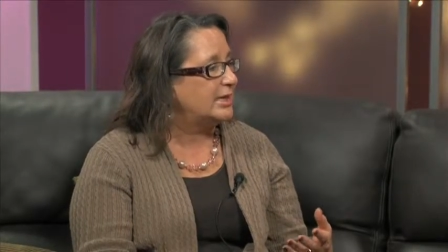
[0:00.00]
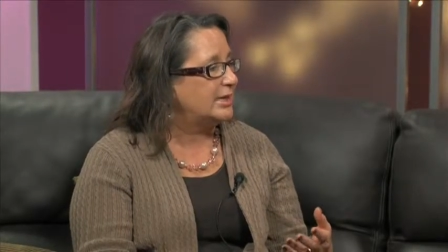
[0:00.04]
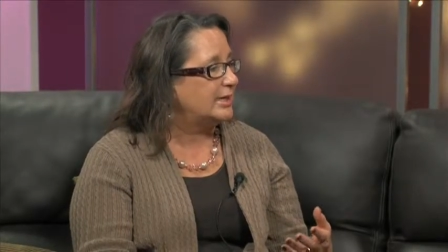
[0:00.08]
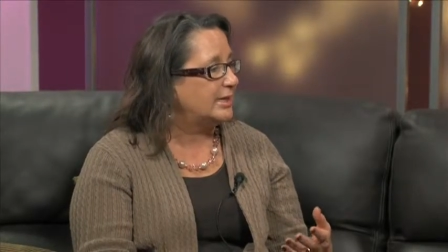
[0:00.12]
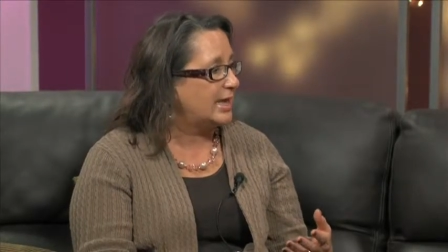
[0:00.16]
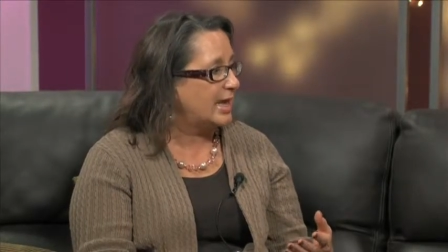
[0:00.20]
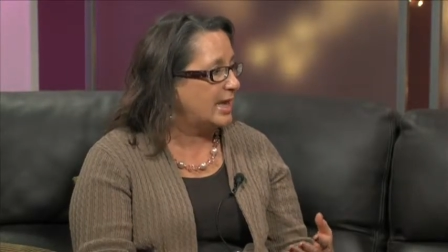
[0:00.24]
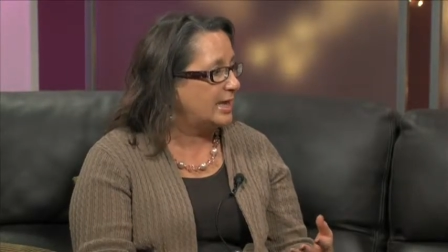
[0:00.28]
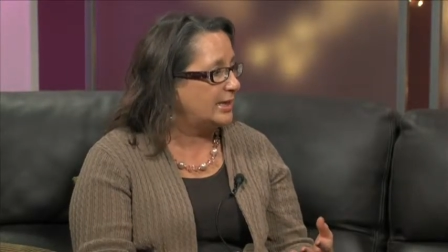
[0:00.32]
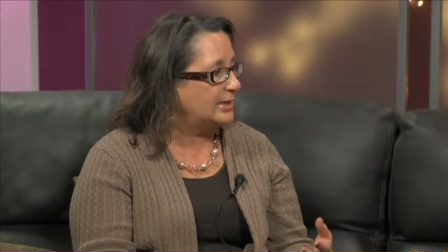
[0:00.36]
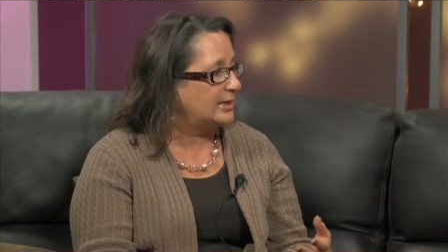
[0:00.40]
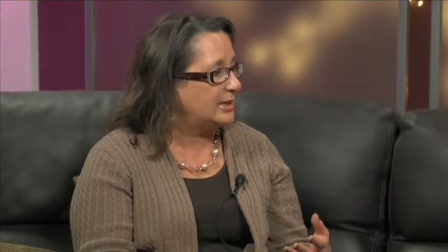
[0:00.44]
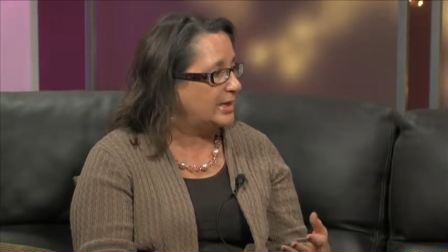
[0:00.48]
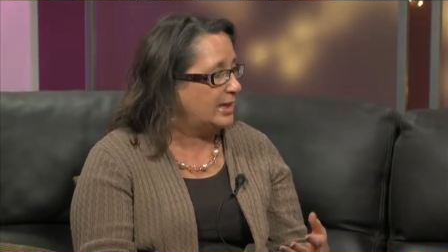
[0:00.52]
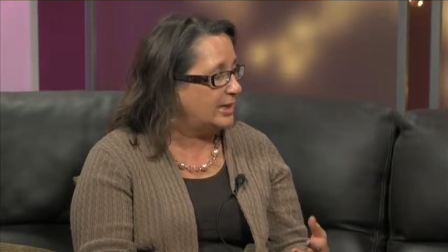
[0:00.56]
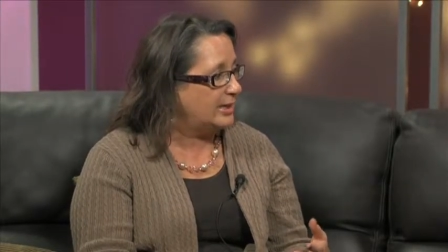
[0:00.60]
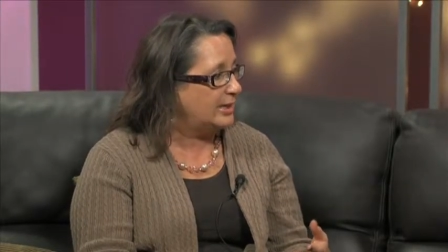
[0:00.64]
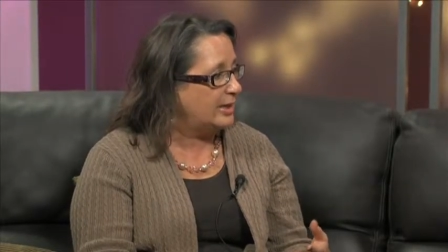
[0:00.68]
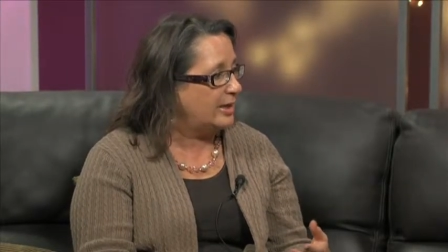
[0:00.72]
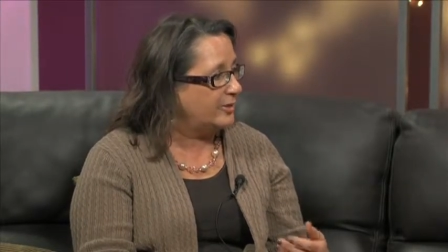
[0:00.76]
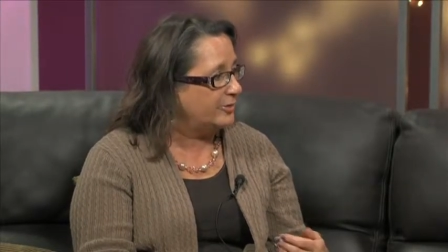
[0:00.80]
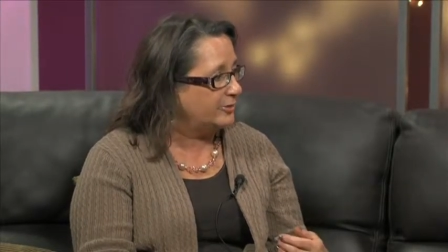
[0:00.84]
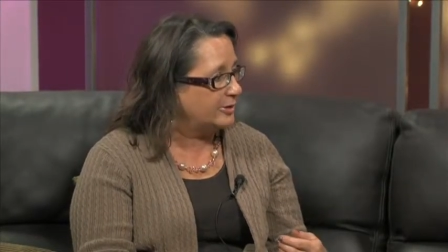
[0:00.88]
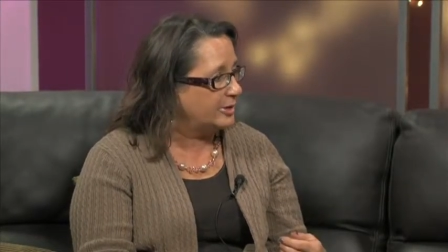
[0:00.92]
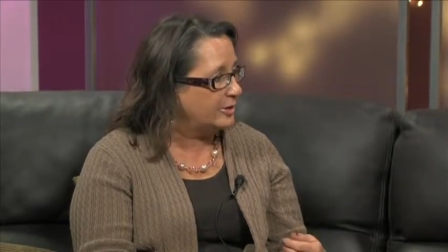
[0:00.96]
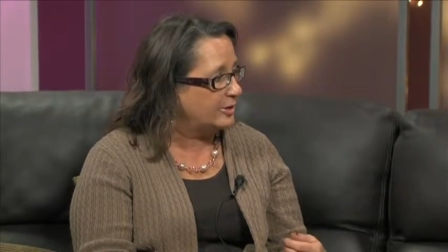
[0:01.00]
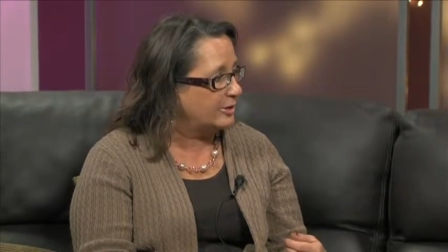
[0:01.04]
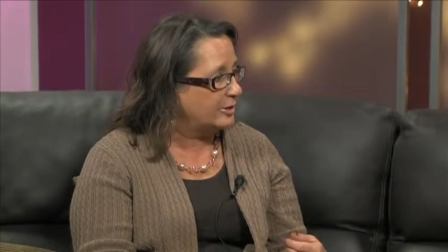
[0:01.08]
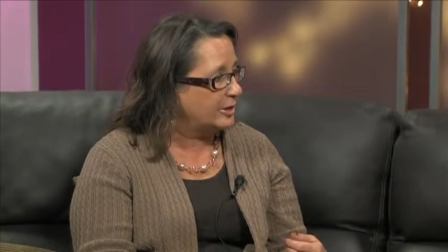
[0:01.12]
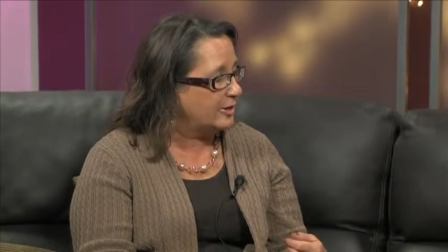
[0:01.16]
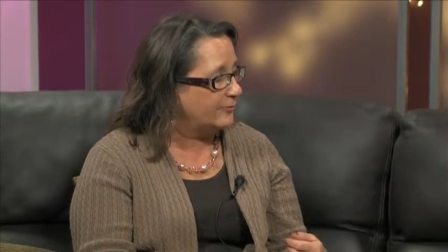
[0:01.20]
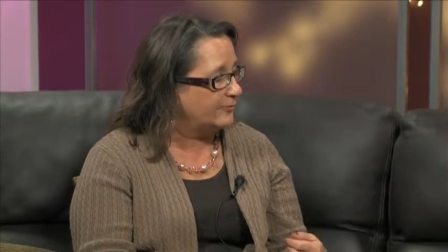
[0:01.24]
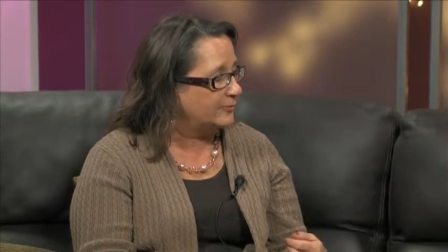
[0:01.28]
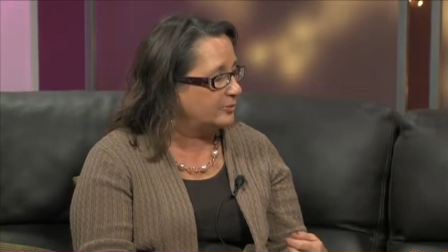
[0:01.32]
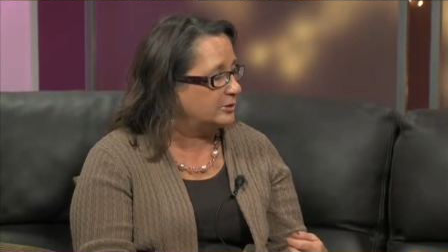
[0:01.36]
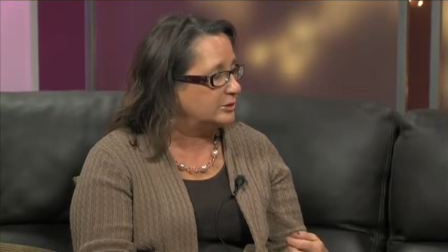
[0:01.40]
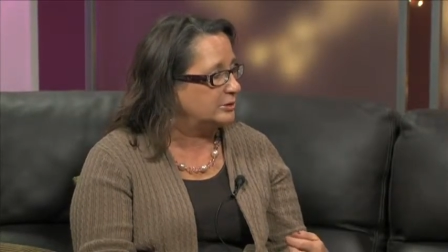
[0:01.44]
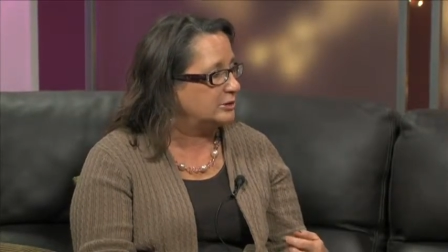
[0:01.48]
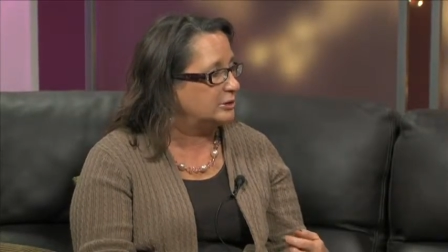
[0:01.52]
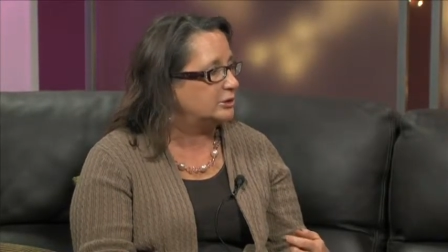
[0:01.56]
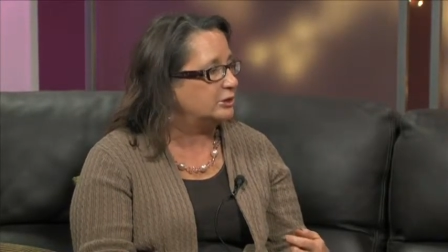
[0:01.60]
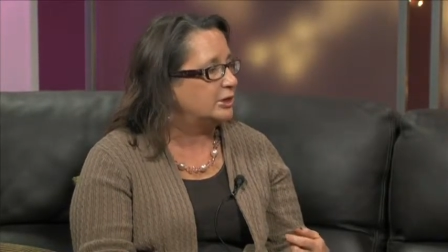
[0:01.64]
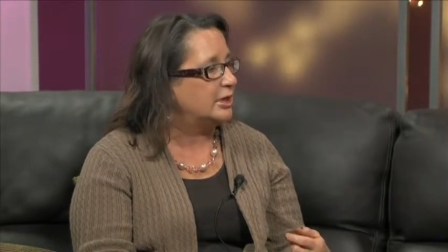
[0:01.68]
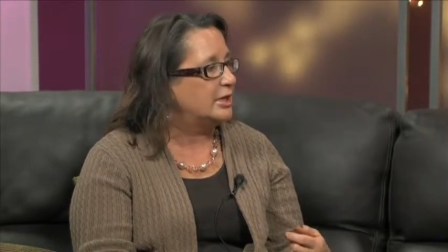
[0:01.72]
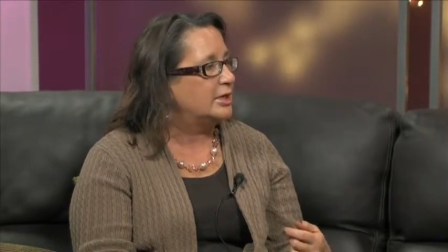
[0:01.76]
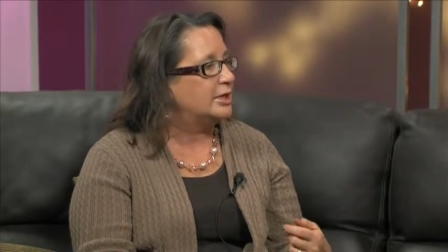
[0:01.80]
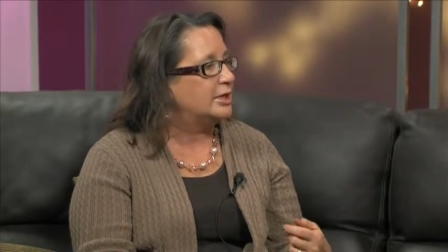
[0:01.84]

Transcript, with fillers: can get healthcare coverage.